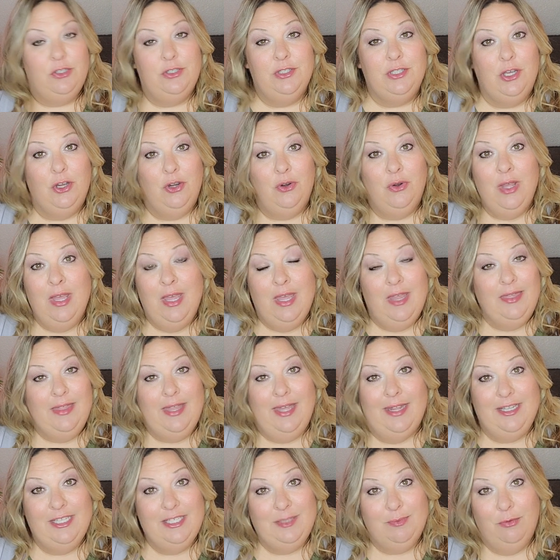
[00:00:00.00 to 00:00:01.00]
So
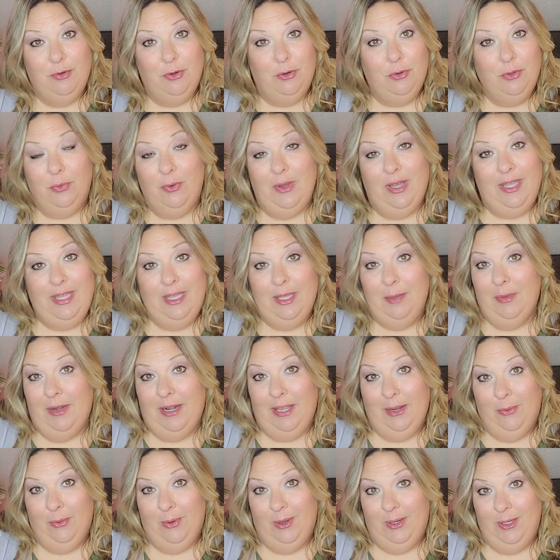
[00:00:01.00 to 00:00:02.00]
that is both what him
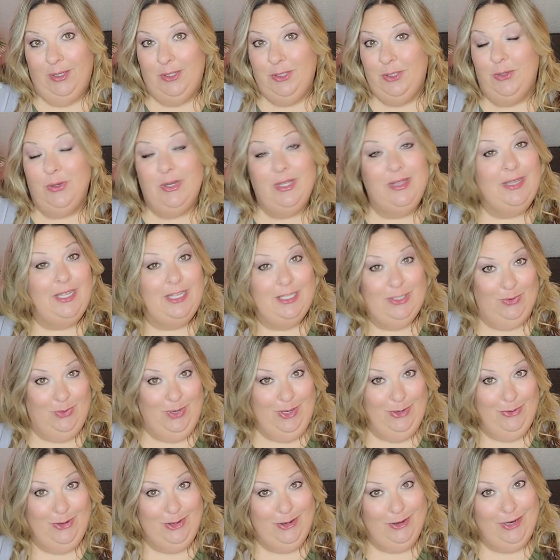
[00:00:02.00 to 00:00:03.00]
and I want to do, and that's
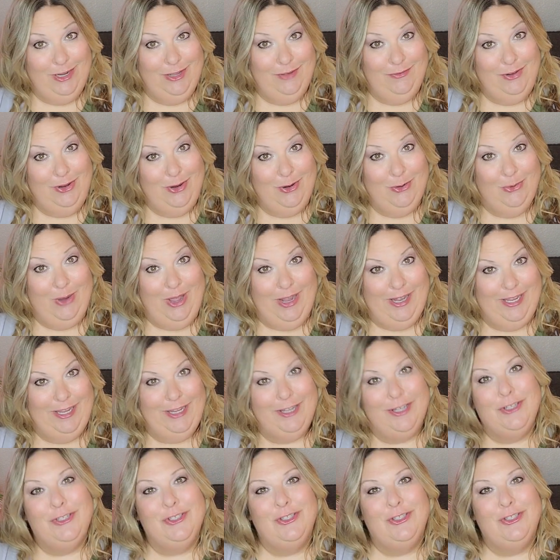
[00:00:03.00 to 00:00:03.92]
why we are having a wedding.